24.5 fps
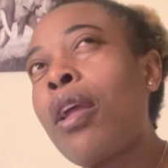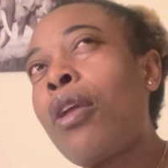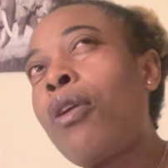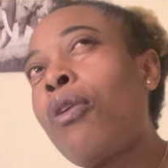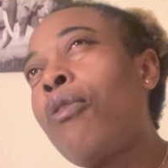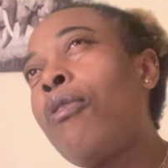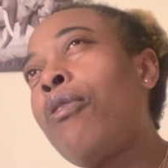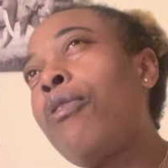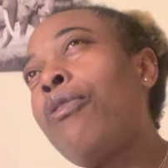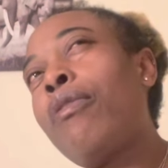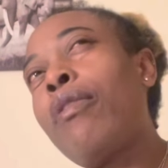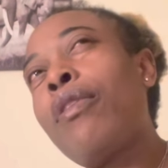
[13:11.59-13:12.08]
You
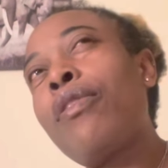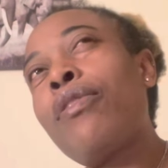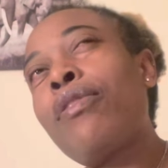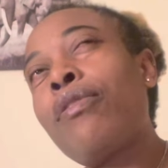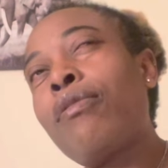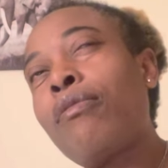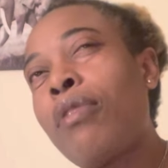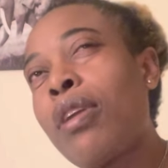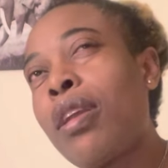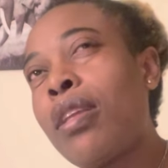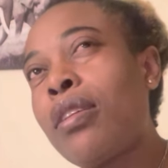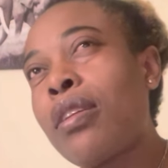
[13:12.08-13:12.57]
go to a
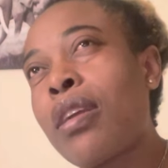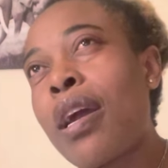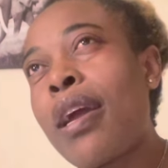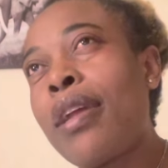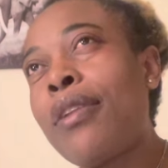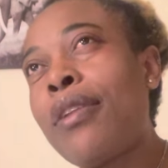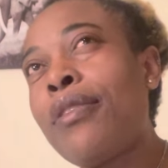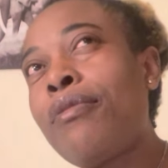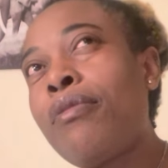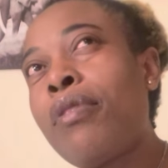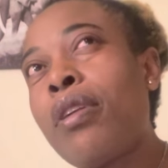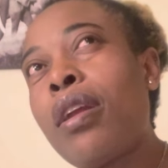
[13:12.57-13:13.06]
strange
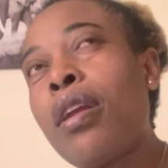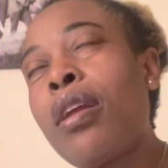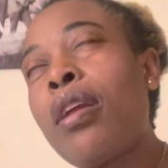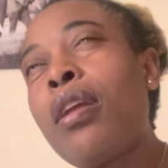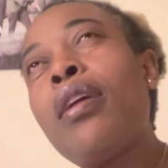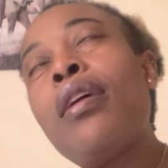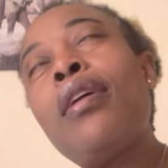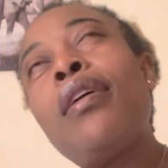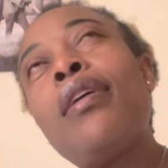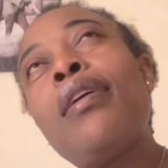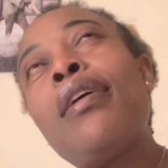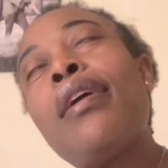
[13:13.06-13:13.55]
country
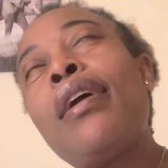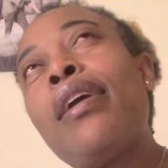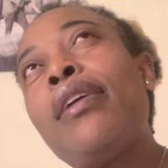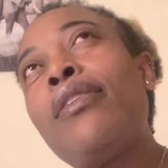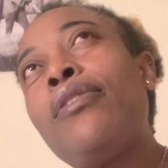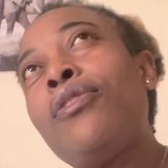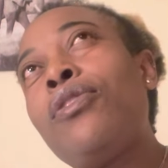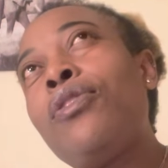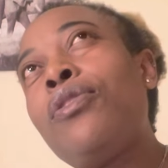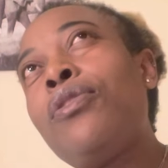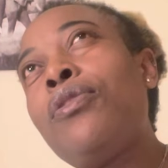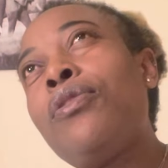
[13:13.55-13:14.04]

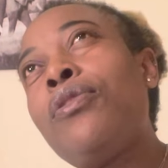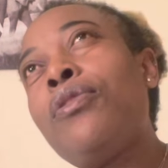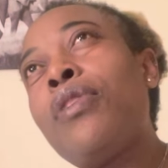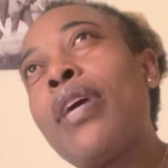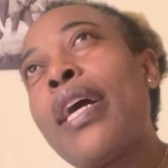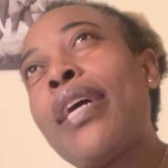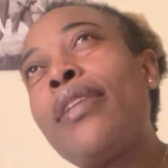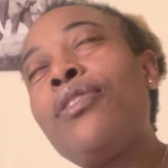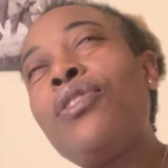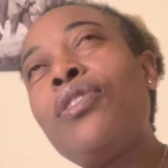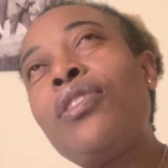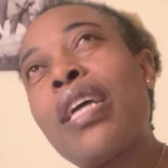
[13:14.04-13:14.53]
and you
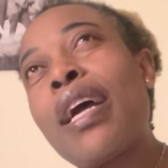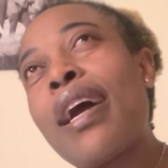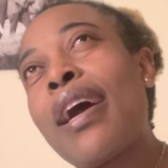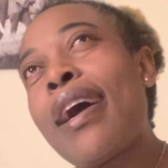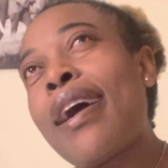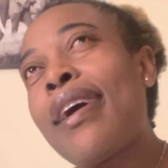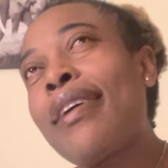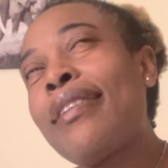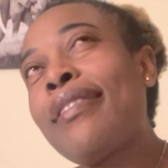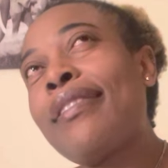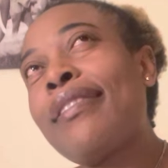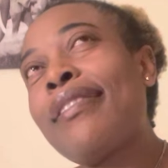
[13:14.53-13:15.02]

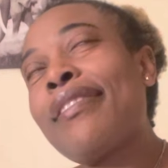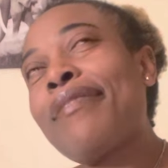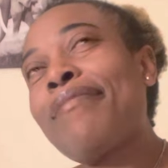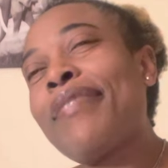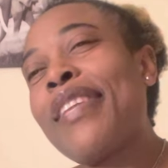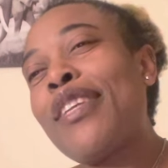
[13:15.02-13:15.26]
adjust.